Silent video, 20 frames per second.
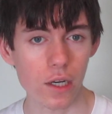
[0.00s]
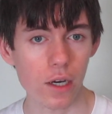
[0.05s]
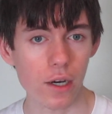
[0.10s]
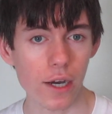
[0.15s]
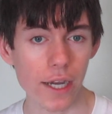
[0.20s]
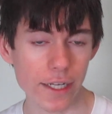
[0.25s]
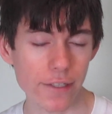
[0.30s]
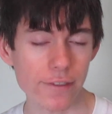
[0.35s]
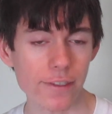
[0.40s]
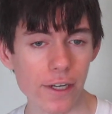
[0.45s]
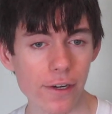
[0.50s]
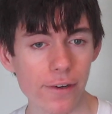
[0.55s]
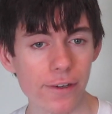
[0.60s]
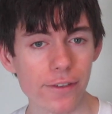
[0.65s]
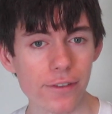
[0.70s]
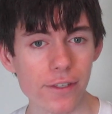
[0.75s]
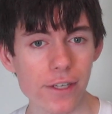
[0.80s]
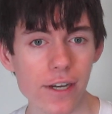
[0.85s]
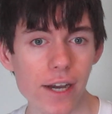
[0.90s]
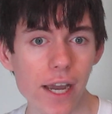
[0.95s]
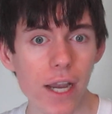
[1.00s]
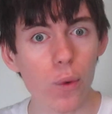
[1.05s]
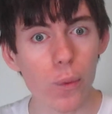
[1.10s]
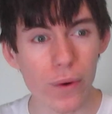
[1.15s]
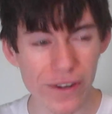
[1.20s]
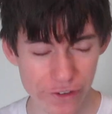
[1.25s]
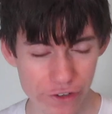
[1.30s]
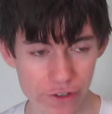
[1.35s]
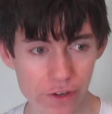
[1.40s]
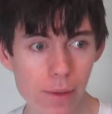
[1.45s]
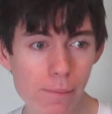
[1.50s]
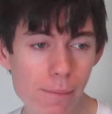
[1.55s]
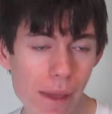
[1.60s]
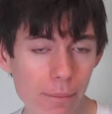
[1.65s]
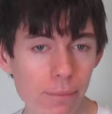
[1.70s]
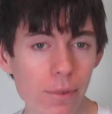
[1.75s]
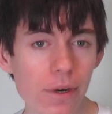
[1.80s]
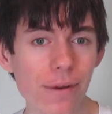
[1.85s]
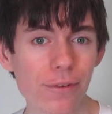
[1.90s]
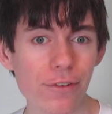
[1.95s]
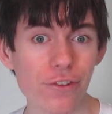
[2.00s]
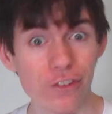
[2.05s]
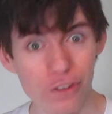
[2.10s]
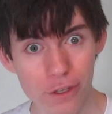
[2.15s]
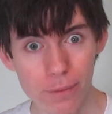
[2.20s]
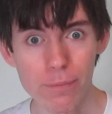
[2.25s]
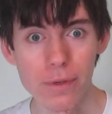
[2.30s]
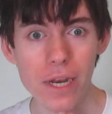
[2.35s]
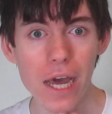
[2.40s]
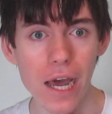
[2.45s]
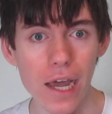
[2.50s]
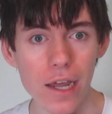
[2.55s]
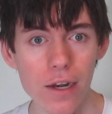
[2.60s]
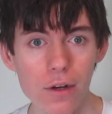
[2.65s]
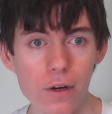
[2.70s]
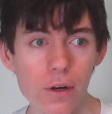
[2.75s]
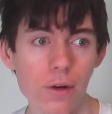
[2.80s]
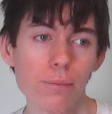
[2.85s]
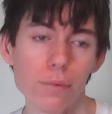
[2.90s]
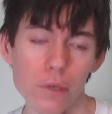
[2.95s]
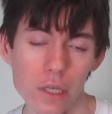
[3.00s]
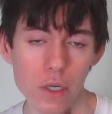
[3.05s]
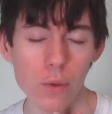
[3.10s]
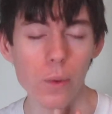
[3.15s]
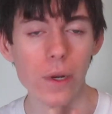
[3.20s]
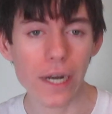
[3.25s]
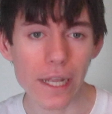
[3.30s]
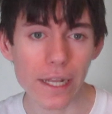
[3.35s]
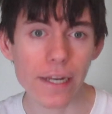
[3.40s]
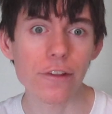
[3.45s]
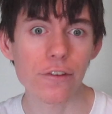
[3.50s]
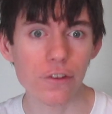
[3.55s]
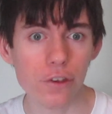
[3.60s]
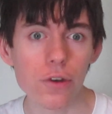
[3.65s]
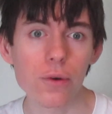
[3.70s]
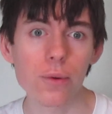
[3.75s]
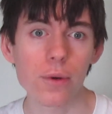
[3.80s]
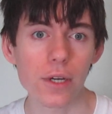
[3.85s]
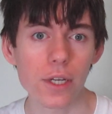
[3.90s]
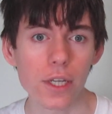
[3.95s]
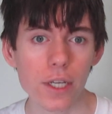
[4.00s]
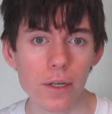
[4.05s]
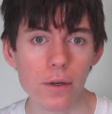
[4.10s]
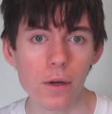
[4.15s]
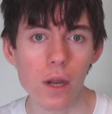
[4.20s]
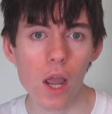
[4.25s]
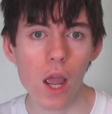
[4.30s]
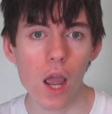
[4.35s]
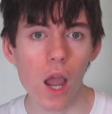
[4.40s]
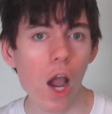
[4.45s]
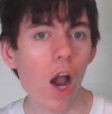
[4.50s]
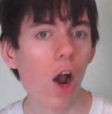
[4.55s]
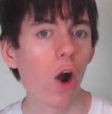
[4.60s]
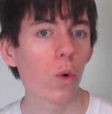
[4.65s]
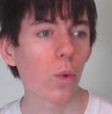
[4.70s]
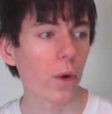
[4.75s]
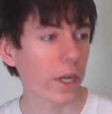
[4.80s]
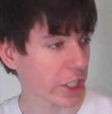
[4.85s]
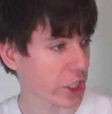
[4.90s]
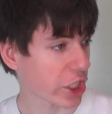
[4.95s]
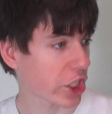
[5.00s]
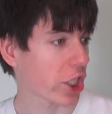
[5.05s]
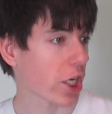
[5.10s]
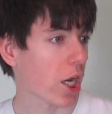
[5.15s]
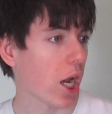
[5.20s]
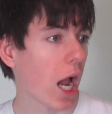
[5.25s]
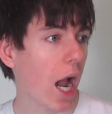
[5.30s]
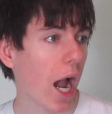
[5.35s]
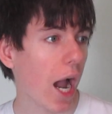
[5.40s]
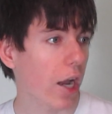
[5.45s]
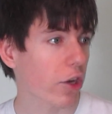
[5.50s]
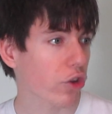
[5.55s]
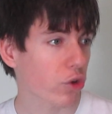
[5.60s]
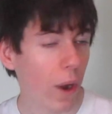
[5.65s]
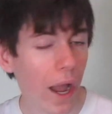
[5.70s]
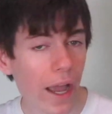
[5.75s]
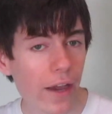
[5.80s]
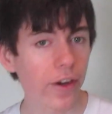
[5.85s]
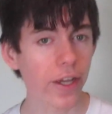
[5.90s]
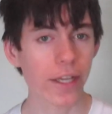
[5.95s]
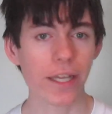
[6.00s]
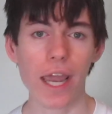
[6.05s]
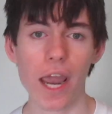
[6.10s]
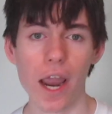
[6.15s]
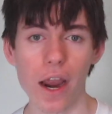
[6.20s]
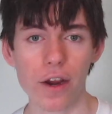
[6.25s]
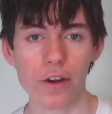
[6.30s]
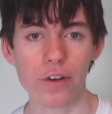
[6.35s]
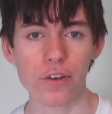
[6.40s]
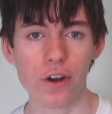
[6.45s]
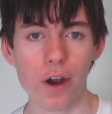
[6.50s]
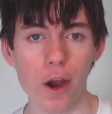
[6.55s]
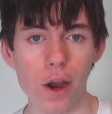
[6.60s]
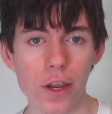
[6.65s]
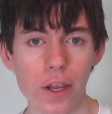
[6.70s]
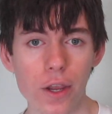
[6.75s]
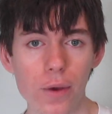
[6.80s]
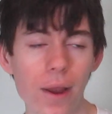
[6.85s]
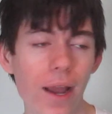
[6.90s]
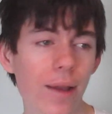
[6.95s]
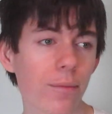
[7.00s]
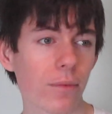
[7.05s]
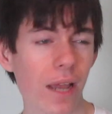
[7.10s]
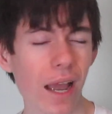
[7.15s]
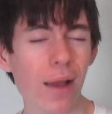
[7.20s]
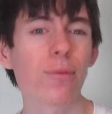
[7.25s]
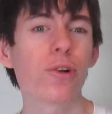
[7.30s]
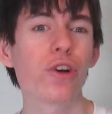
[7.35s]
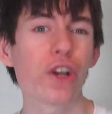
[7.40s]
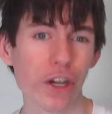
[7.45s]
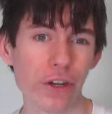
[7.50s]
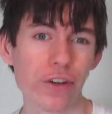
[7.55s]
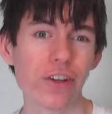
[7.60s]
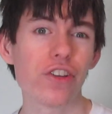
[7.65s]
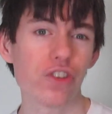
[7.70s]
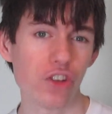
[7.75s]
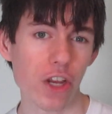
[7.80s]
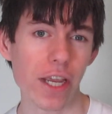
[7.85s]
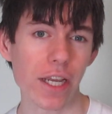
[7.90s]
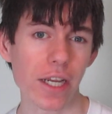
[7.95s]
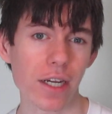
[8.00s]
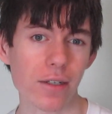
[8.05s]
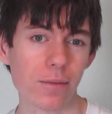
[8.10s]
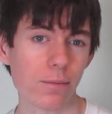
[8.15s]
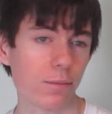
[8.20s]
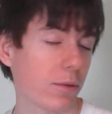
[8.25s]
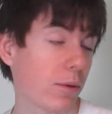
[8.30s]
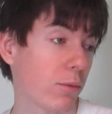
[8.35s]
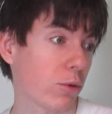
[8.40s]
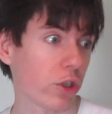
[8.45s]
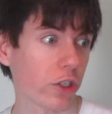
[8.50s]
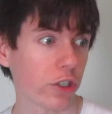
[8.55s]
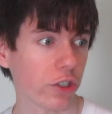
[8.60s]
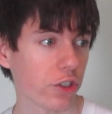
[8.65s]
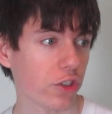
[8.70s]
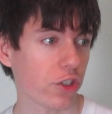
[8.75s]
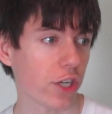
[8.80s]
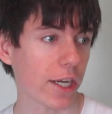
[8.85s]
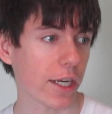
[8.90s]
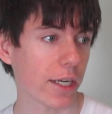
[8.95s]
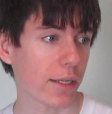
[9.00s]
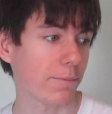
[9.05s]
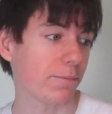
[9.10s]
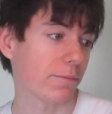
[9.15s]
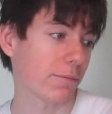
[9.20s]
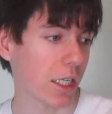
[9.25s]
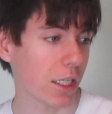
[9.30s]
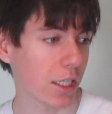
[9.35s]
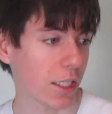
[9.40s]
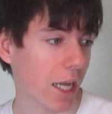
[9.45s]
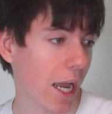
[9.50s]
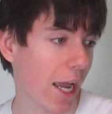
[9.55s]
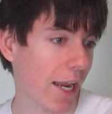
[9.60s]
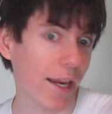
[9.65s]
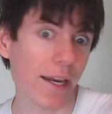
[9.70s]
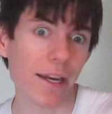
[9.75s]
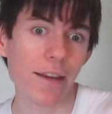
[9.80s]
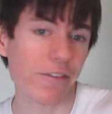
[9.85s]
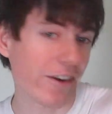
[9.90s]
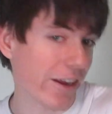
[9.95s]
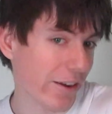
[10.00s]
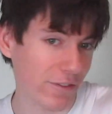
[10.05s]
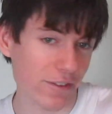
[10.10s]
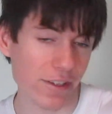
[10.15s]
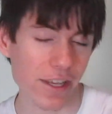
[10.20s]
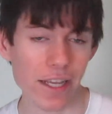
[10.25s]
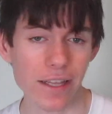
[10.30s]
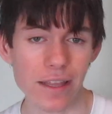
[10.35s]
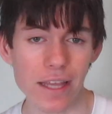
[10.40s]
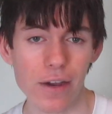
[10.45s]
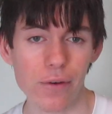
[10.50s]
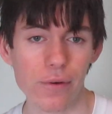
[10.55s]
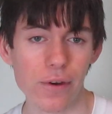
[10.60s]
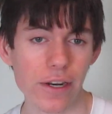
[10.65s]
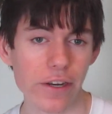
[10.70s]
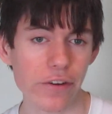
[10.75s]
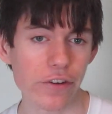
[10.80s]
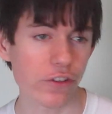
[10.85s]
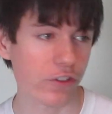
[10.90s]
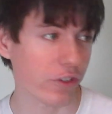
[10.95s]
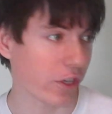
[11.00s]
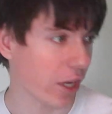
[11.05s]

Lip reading: Like seriously, like which member of Slipknot or Blink-182 were you? Which Twilight character are you? I'm clearly Jacob. I didn't even have to take that one, I just